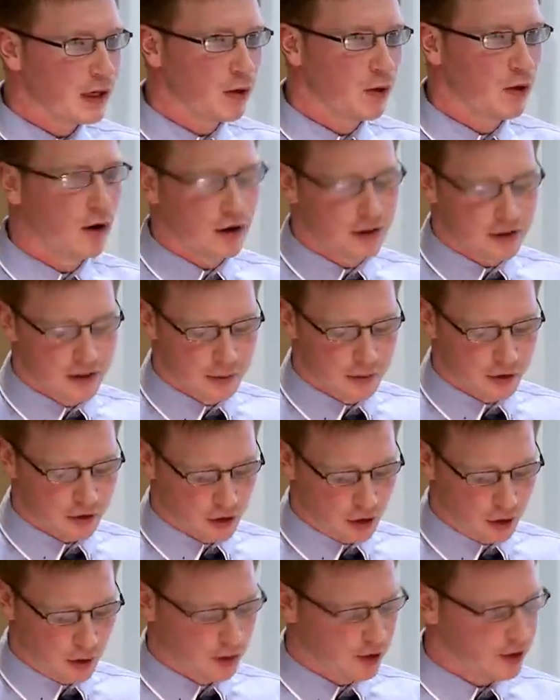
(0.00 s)
quality
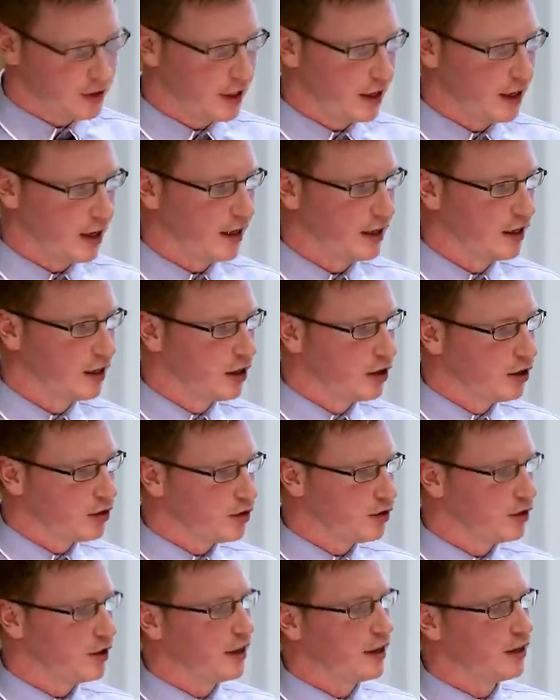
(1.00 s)
must always stay high.
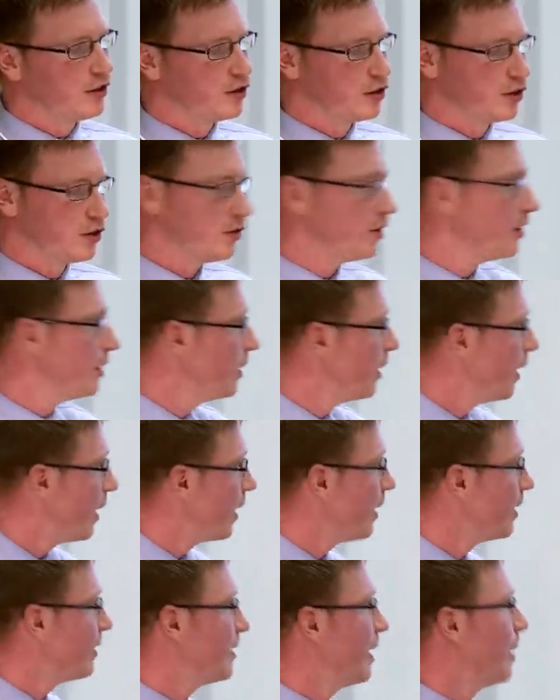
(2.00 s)
So they are just three
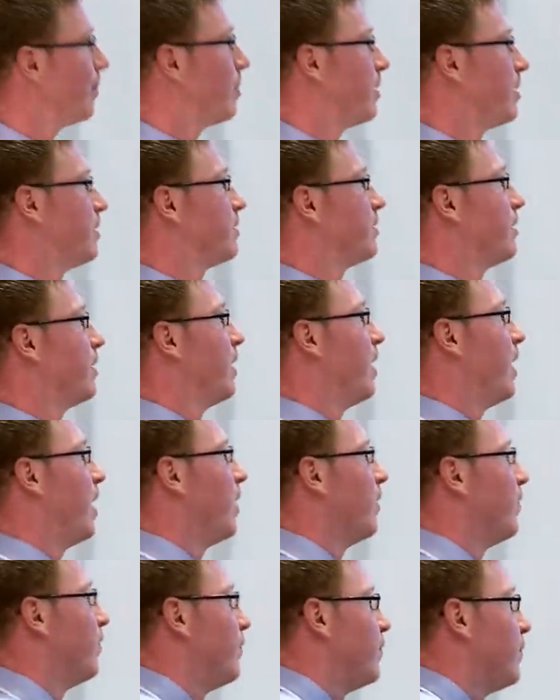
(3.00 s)
examples
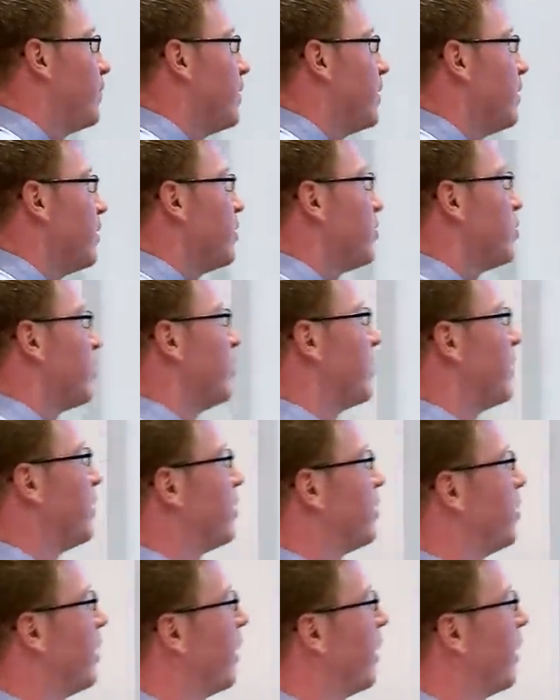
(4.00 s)
of some of the